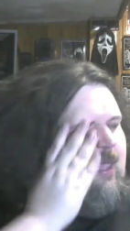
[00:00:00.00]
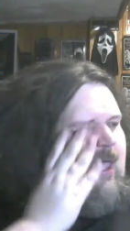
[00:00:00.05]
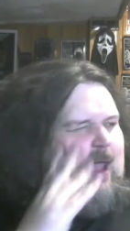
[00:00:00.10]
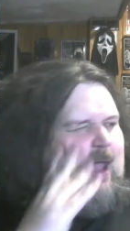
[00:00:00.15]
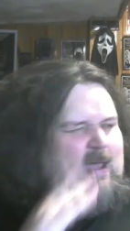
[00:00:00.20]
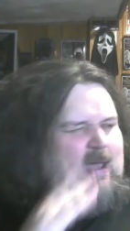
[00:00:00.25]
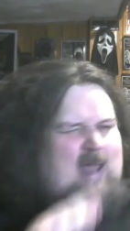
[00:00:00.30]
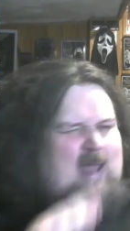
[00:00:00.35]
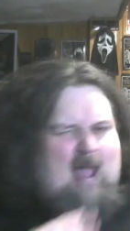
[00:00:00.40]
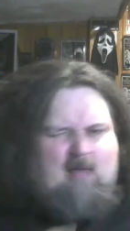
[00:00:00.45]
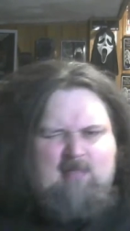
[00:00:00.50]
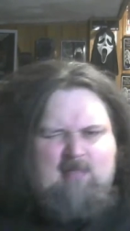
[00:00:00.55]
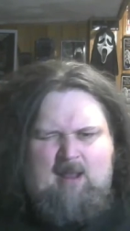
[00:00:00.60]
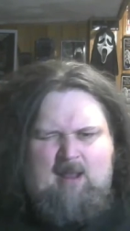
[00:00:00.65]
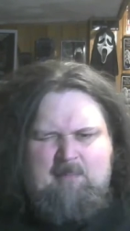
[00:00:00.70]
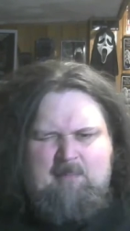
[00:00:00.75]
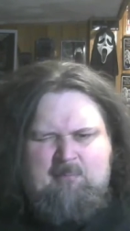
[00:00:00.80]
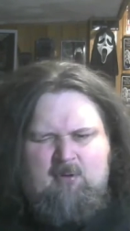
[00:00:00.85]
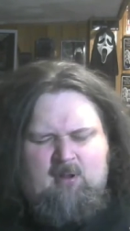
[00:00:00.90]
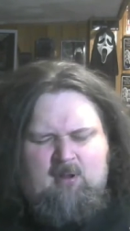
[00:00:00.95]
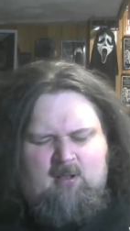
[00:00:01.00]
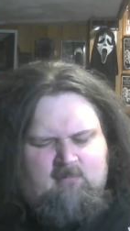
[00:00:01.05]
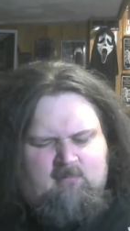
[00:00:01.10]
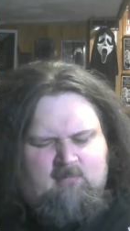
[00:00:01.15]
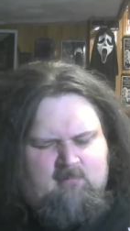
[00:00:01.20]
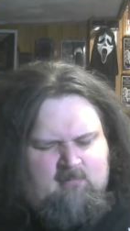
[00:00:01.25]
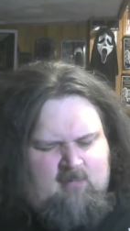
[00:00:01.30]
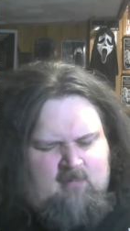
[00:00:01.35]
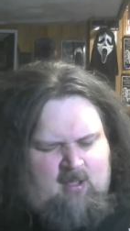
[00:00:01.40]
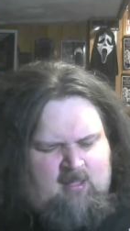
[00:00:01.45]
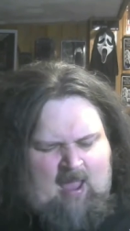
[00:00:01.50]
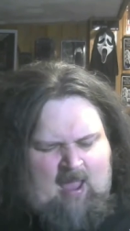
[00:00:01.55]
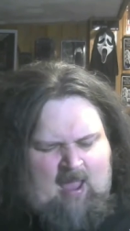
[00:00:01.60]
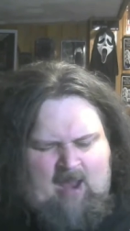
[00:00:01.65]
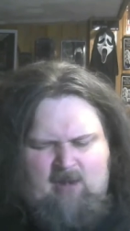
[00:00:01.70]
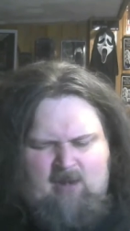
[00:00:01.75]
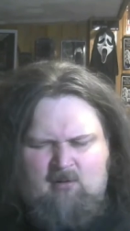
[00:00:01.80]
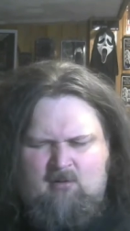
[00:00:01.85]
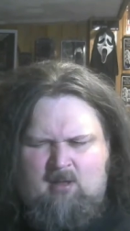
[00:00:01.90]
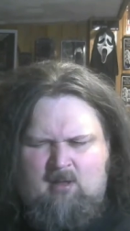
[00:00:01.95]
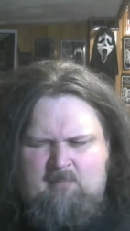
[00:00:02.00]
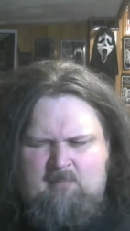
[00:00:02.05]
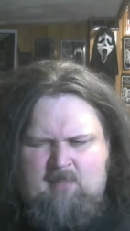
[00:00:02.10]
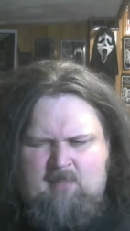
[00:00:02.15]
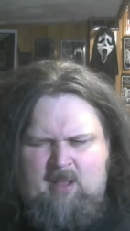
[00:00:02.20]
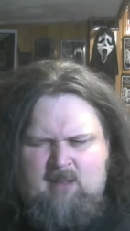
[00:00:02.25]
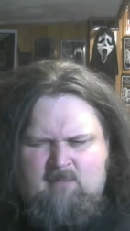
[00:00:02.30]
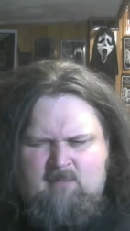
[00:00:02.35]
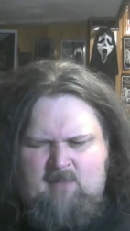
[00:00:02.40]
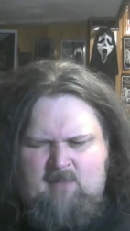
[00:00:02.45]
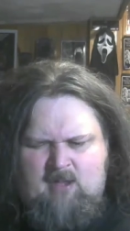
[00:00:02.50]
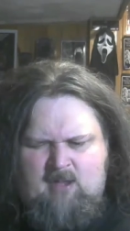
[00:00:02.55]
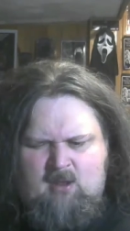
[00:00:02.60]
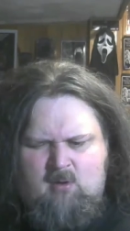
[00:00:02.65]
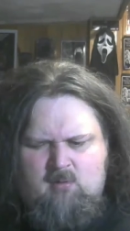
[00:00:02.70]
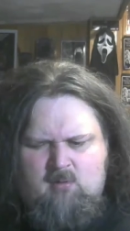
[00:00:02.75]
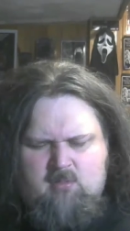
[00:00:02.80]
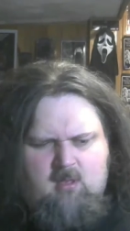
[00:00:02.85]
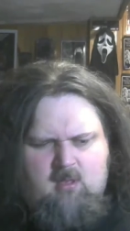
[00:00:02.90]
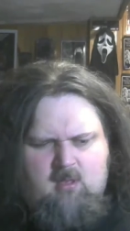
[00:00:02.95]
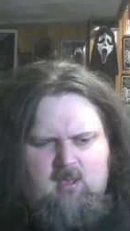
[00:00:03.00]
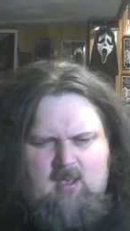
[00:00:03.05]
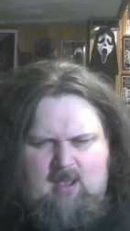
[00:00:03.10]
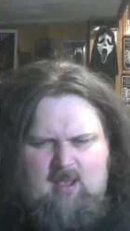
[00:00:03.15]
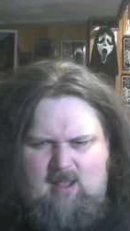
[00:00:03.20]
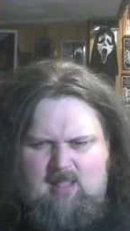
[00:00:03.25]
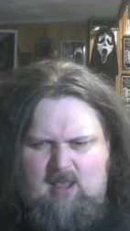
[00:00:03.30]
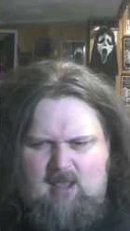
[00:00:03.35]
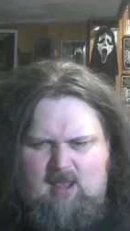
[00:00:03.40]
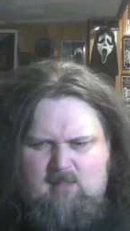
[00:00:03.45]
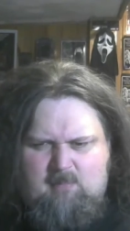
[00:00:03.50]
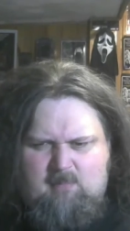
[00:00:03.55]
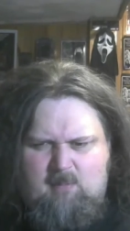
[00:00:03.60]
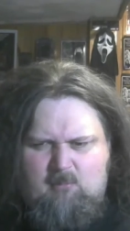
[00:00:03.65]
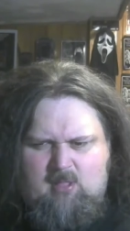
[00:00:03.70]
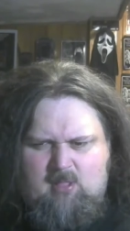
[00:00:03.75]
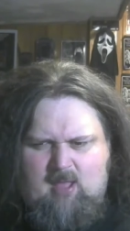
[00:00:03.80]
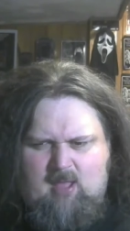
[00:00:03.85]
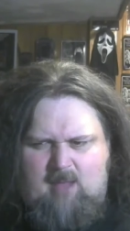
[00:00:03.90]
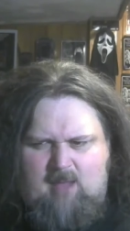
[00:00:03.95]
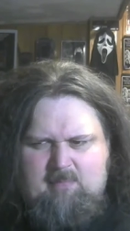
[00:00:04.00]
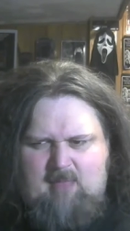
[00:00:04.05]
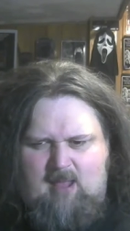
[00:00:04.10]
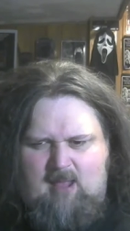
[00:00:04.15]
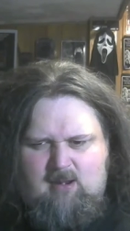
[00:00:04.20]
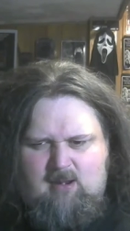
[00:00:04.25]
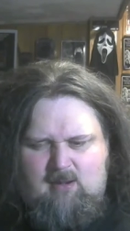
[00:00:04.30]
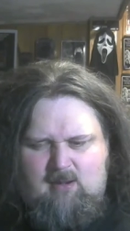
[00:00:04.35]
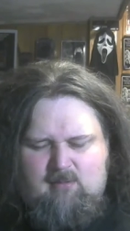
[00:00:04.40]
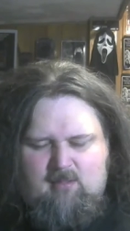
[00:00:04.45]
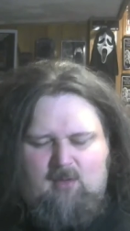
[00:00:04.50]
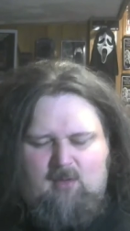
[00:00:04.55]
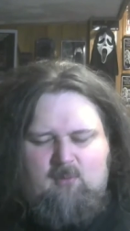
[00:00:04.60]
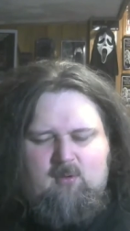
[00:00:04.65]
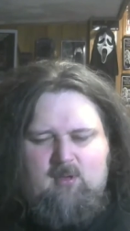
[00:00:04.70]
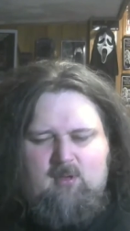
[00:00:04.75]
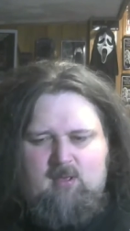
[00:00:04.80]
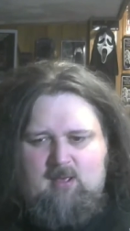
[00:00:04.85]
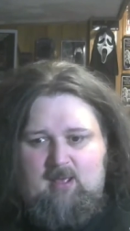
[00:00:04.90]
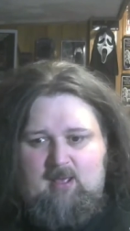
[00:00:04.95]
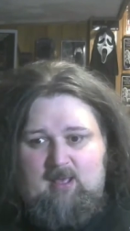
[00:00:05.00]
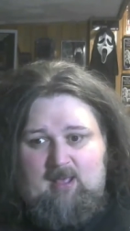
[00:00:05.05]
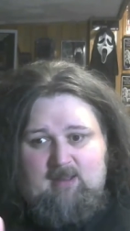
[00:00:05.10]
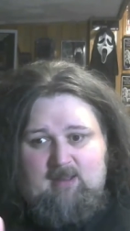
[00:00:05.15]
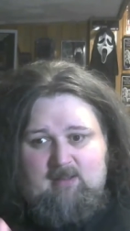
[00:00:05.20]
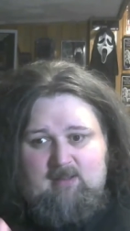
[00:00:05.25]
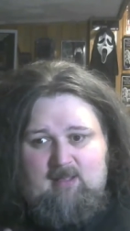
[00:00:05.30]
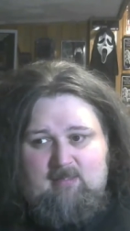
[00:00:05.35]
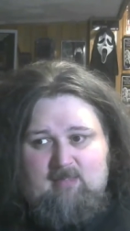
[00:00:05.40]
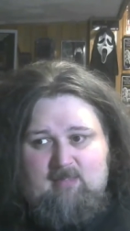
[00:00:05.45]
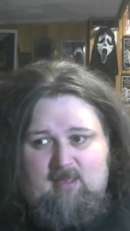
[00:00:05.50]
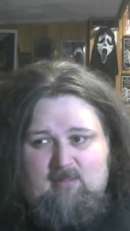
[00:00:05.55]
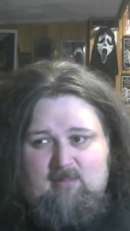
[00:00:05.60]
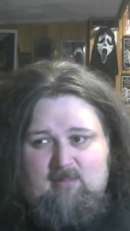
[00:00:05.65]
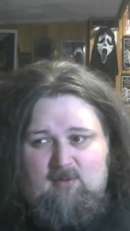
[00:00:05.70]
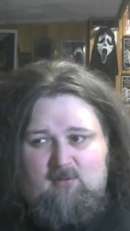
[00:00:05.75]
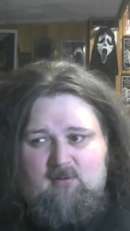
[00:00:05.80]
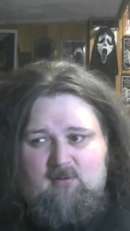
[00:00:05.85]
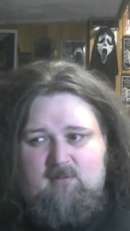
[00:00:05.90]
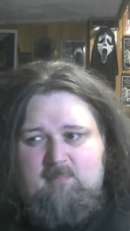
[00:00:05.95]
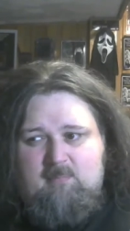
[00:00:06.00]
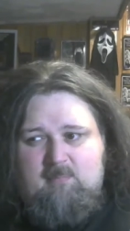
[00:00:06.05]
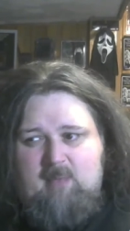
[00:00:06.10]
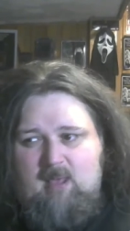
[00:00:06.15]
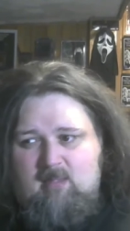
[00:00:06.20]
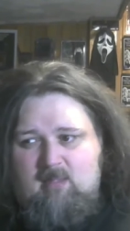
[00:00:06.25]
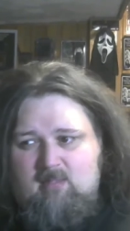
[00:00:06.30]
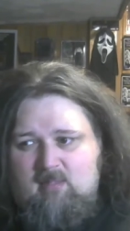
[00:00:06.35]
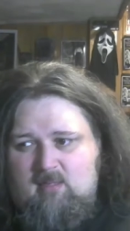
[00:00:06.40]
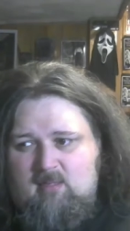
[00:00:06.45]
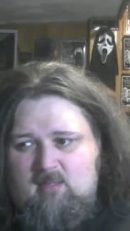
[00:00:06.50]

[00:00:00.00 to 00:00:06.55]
And now that I put a, a title on my videos, it takes me more time to edit it. So I'll see you soon. Peace.